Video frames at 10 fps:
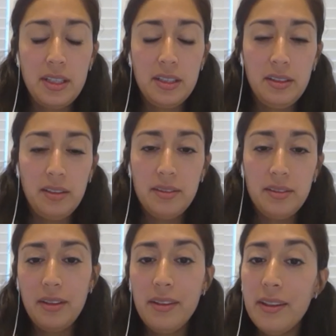in
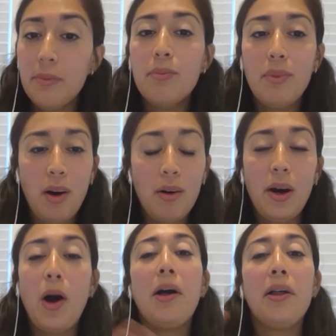the
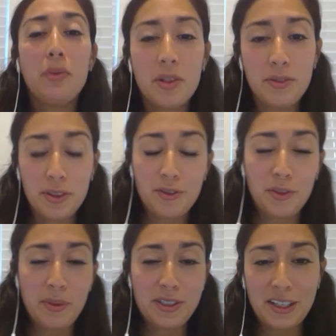all the wonderful
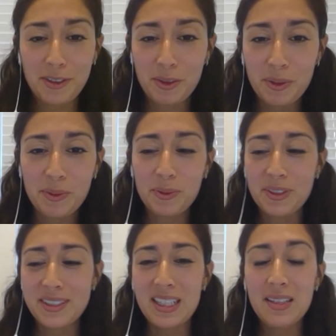information everyone will
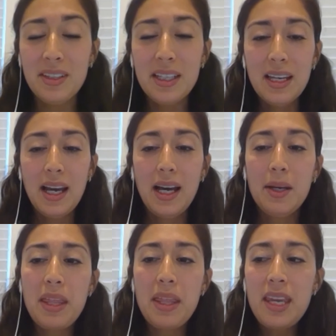receive.
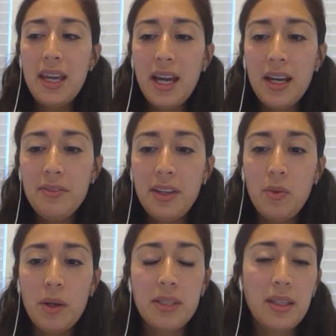Um, they have a
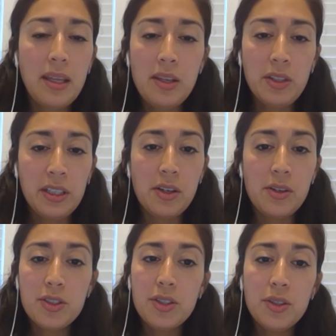website that you can go
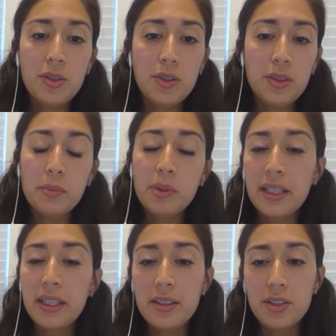to. You can
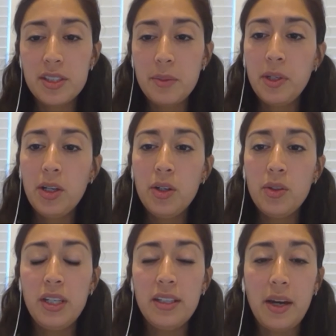plug in your zip
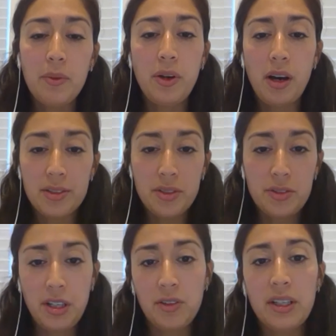code, and that will also
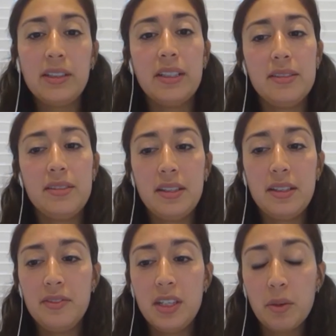generate a list
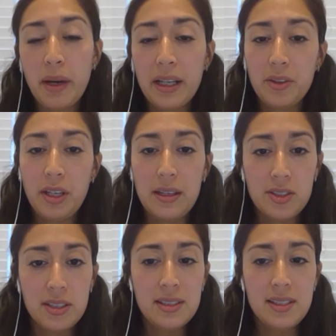of nearby
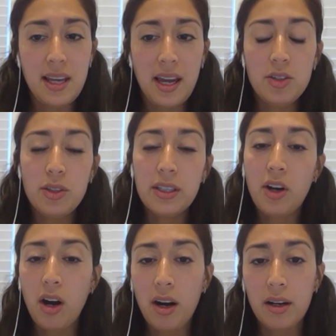locations that you can
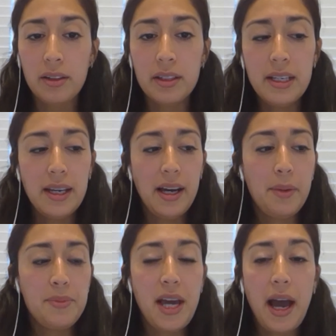call
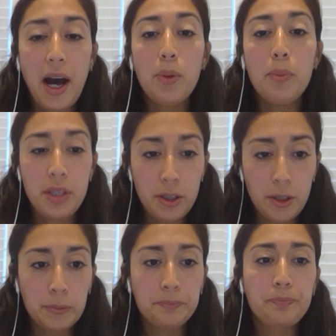um, to help
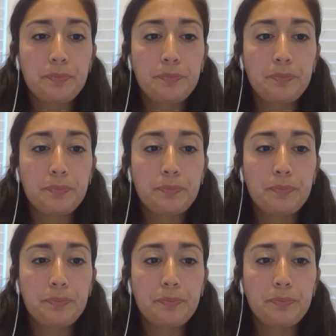you